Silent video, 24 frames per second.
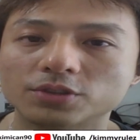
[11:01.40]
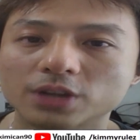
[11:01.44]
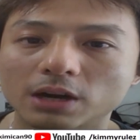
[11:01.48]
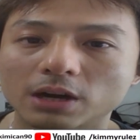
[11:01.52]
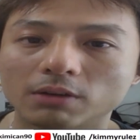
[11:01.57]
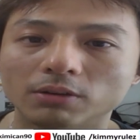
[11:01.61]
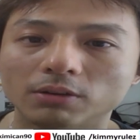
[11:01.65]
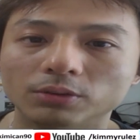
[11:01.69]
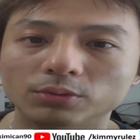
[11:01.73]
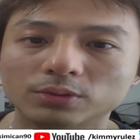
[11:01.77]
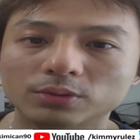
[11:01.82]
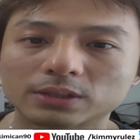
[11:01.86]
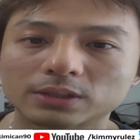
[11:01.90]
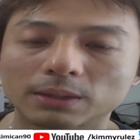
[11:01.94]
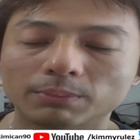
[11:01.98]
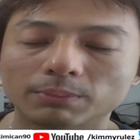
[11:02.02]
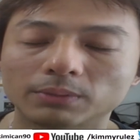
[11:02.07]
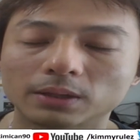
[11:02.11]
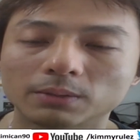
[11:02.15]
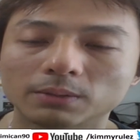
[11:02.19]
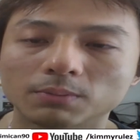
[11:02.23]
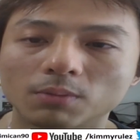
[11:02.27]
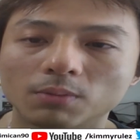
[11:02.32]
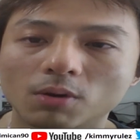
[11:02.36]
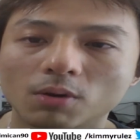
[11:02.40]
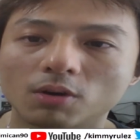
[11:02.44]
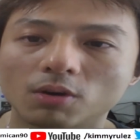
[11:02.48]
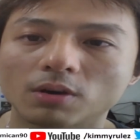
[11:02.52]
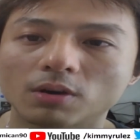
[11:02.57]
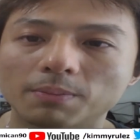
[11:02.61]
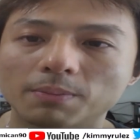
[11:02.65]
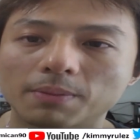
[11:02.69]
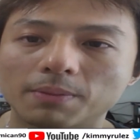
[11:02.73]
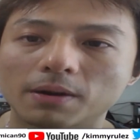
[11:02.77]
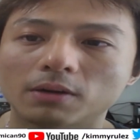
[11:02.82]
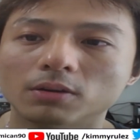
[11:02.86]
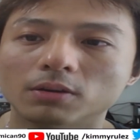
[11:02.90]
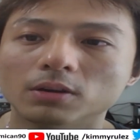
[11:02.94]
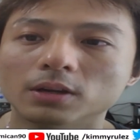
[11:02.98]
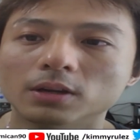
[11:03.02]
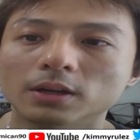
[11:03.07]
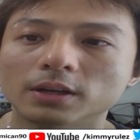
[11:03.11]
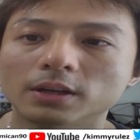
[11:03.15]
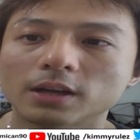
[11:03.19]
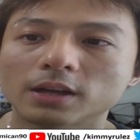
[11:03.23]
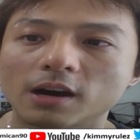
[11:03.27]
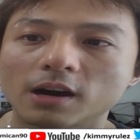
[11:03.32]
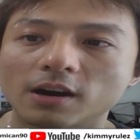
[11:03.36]
I will do something more
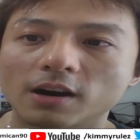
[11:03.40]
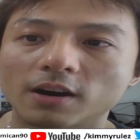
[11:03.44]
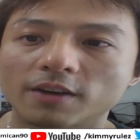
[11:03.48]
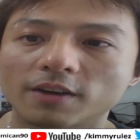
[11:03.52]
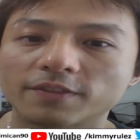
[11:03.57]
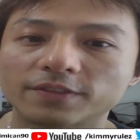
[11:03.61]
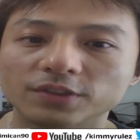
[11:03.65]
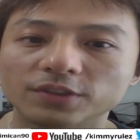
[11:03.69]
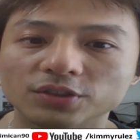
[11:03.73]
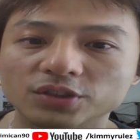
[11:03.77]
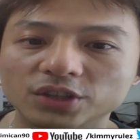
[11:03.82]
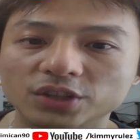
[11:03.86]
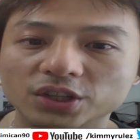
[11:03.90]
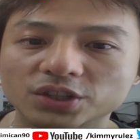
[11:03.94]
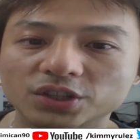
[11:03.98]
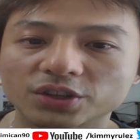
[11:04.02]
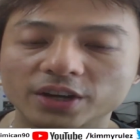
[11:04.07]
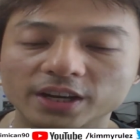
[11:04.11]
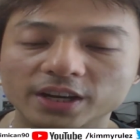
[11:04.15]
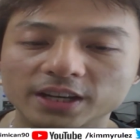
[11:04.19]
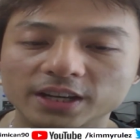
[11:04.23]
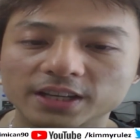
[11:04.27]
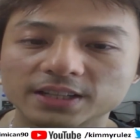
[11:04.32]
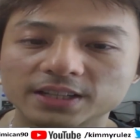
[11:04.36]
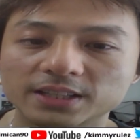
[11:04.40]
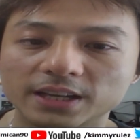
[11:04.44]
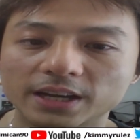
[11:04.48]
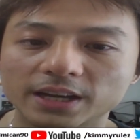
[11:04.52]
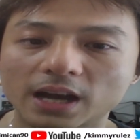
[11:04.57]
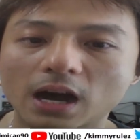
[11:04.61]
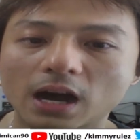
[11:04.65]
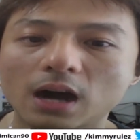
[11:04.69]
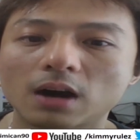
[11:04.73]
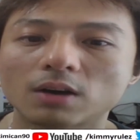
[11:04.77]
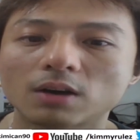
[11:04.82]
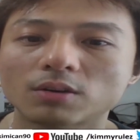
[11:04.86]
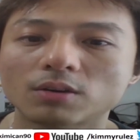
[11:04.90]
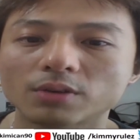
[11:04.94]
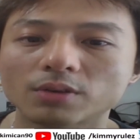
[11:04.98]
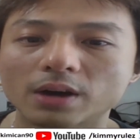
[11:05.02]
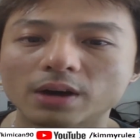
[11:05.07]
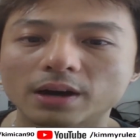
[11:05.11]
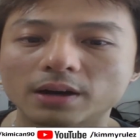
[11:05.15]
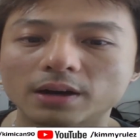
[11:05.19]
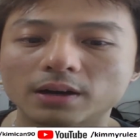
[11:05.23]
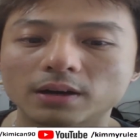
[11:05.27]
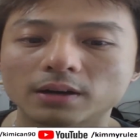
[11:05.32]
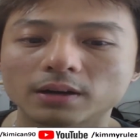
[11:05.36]
about future tradings and
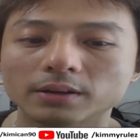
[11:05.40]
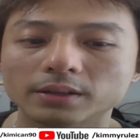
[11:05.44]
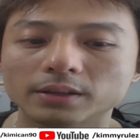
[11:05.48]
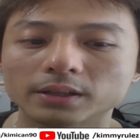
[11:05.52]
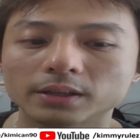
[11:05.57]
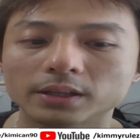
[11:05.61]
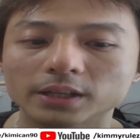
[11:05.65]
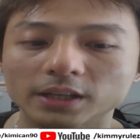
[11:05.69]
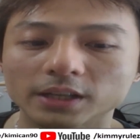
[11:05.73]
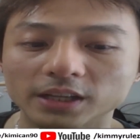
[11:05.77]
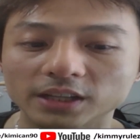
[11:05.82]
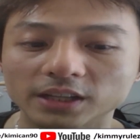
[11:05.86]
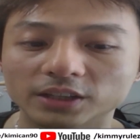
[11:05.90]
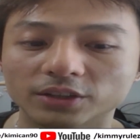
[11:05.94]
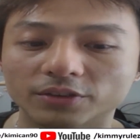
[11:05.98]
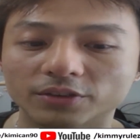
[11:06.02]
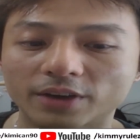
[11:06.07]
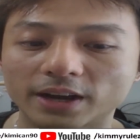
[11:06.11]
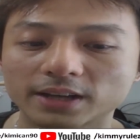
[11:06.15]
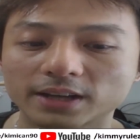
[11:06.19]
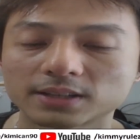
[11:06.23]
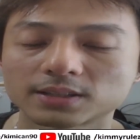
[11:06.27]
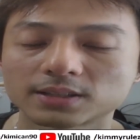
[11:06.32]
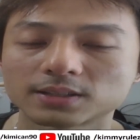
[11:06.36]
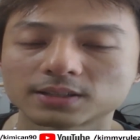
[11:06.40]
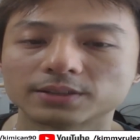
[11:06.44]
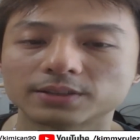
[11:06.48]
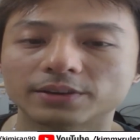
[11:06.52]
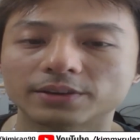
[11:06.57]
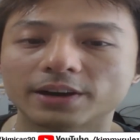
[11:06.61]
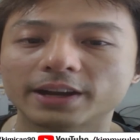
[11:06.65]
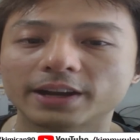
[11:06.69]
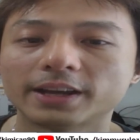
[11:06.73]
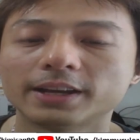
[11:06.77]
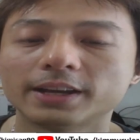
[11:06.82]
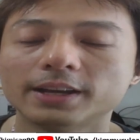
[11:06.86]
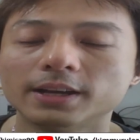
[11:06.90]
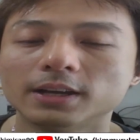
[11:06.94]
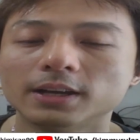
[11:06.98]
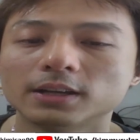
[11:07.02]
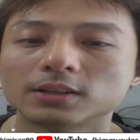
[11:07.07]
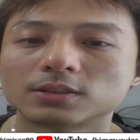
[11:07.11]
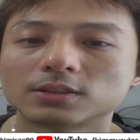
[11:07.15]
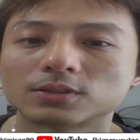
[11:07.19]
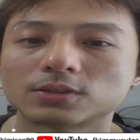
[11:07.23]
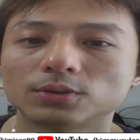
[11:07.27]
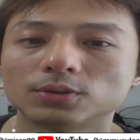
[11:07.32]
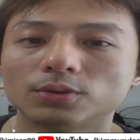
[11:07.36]
how it interacts, right?
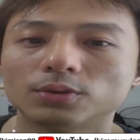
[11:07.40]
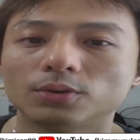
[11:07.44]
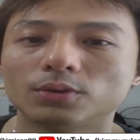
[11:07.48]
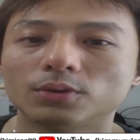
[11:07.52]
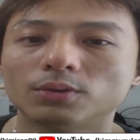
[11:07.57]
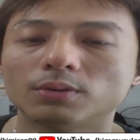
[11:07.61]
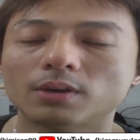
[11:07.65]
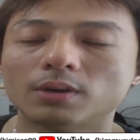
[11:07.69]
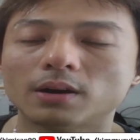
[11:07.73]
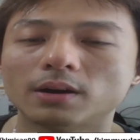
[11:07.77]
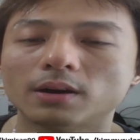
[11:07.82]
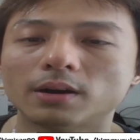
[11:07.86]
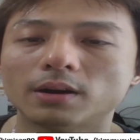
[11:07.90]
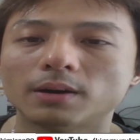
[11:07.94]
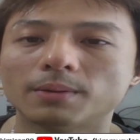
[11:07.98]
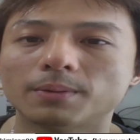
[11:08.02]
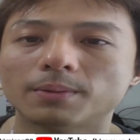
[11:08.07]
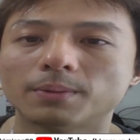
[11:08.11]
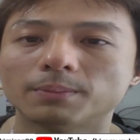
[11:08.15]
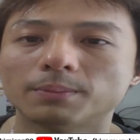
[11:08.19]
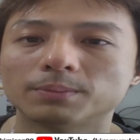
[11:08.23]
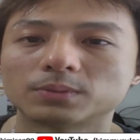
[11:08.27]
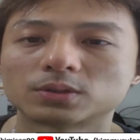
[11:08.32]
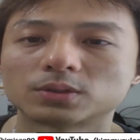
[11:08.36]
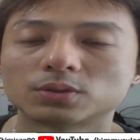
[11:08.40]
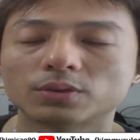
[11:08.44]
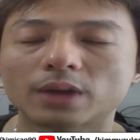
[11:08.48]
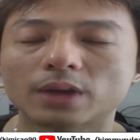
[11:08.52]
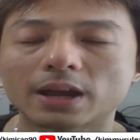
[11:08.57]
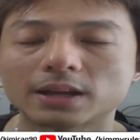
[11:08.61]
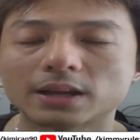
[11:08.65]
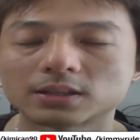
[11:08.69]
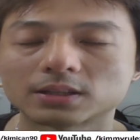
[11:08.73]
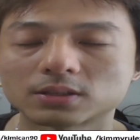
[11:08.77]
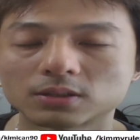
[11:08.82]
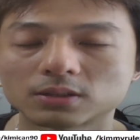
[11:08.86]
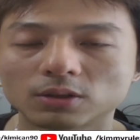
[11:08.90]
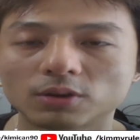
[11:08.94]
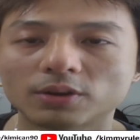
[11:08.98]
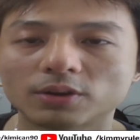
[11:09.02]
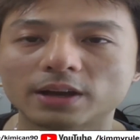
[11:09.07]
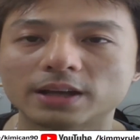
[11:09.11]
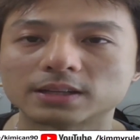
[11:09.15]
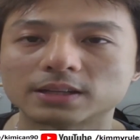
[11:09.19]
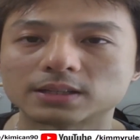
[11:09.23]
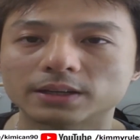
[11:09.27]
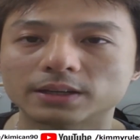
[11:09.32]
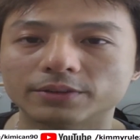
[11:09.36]
So as long
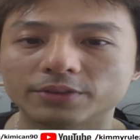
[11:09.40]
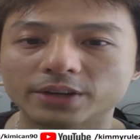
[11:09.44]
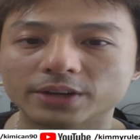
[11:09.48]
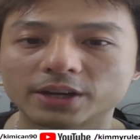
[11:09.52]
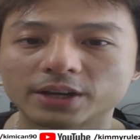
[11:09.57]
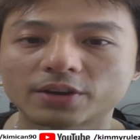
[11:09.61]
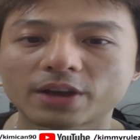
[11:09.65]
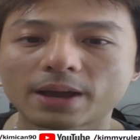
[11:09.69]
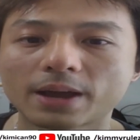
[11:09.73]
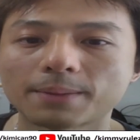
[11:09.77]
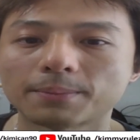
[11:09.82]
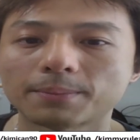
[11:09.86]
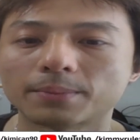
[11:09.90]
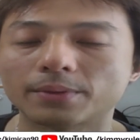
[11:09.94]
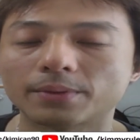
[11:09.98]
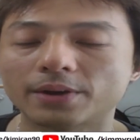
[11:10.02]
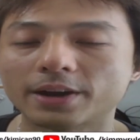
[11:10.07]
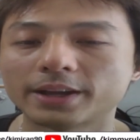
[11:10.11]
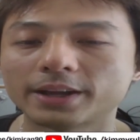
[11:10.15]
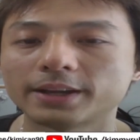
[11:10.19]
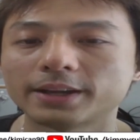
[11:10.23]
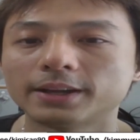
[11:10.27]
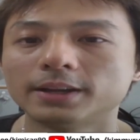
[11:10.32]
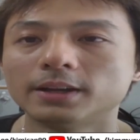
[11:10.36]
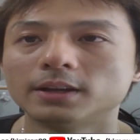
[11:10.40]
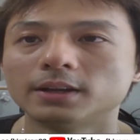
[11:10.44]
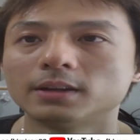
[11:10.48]
as a recap, right?